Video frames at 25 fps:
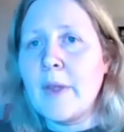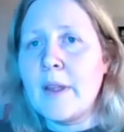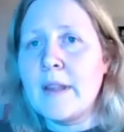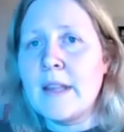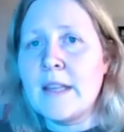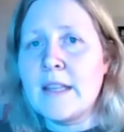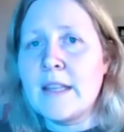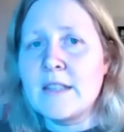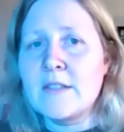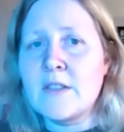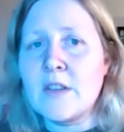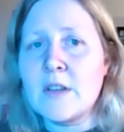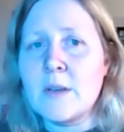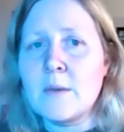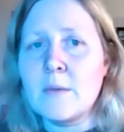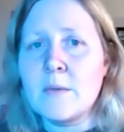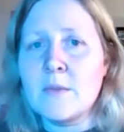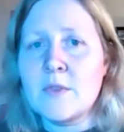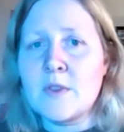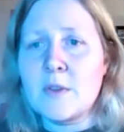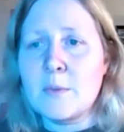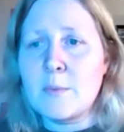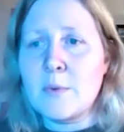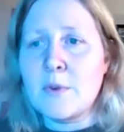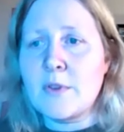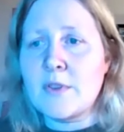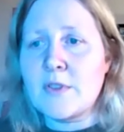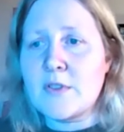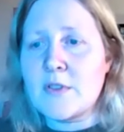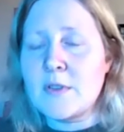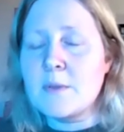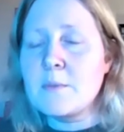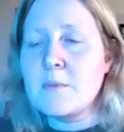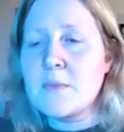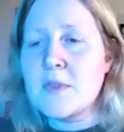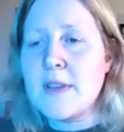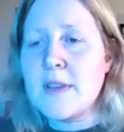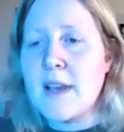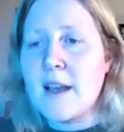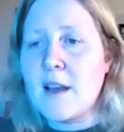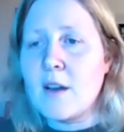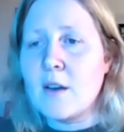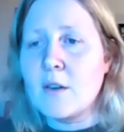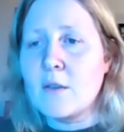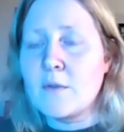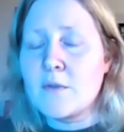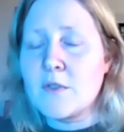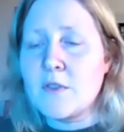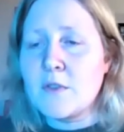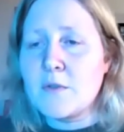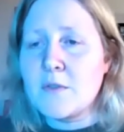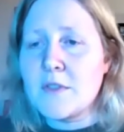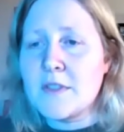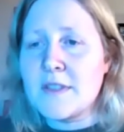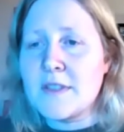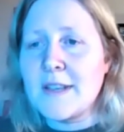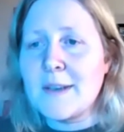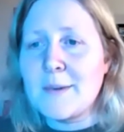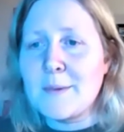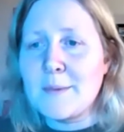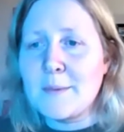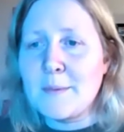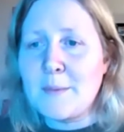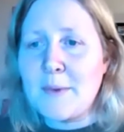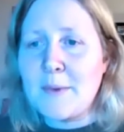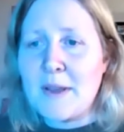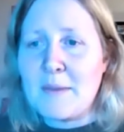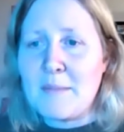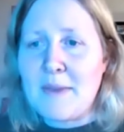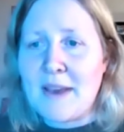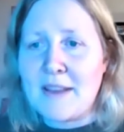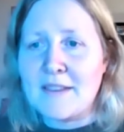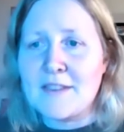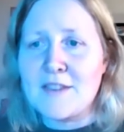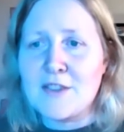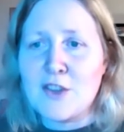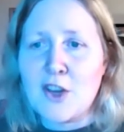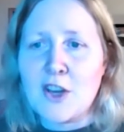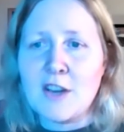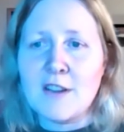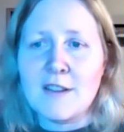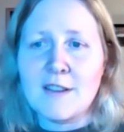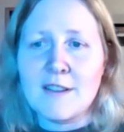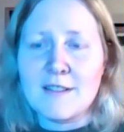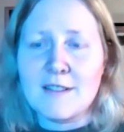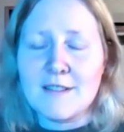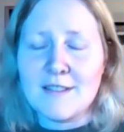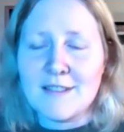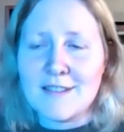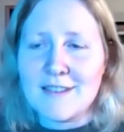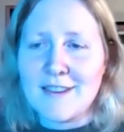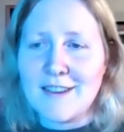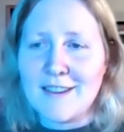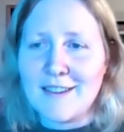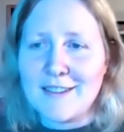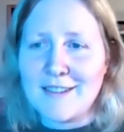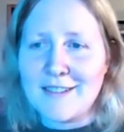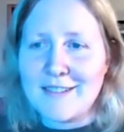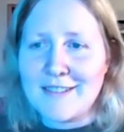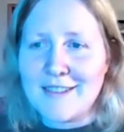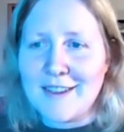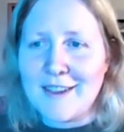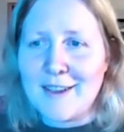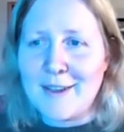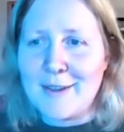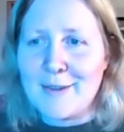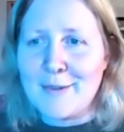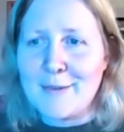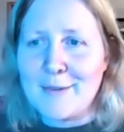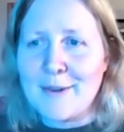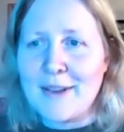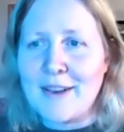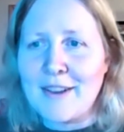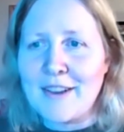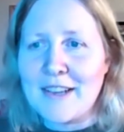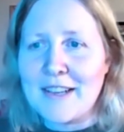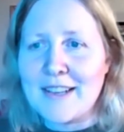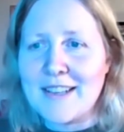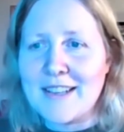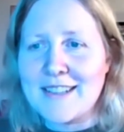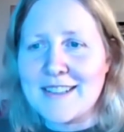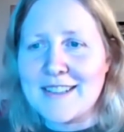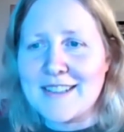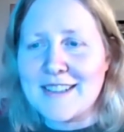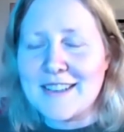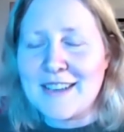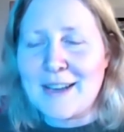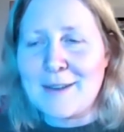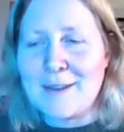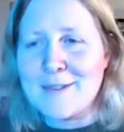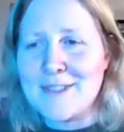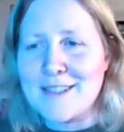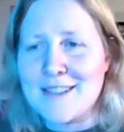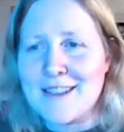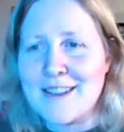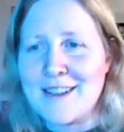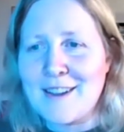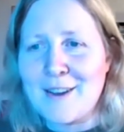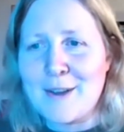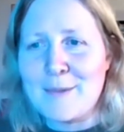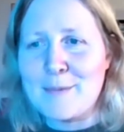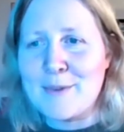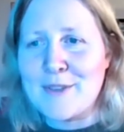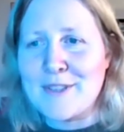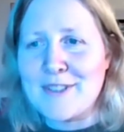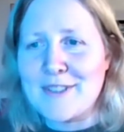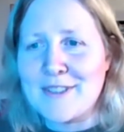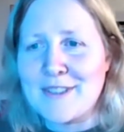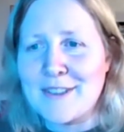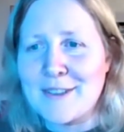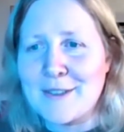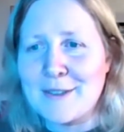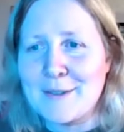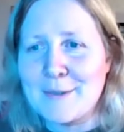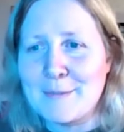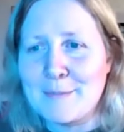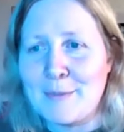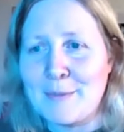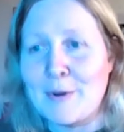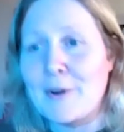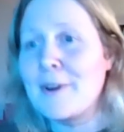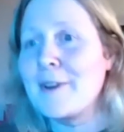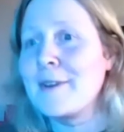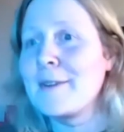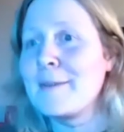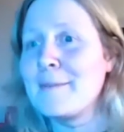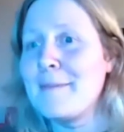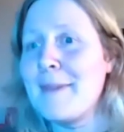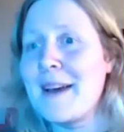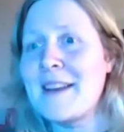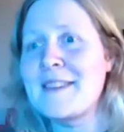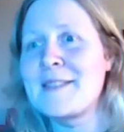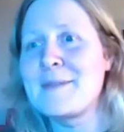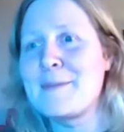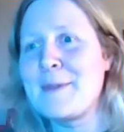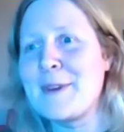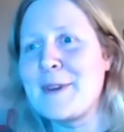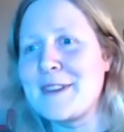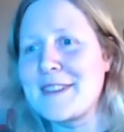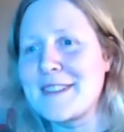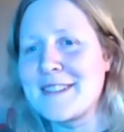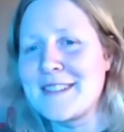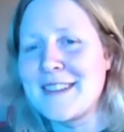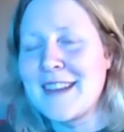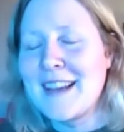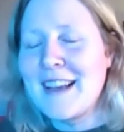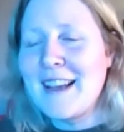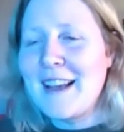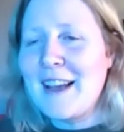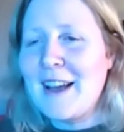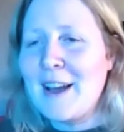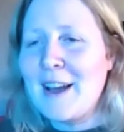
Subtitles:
then in terms of the books themselves, obviously we're maths students and we're likely to come into the library to borrow maths books. Are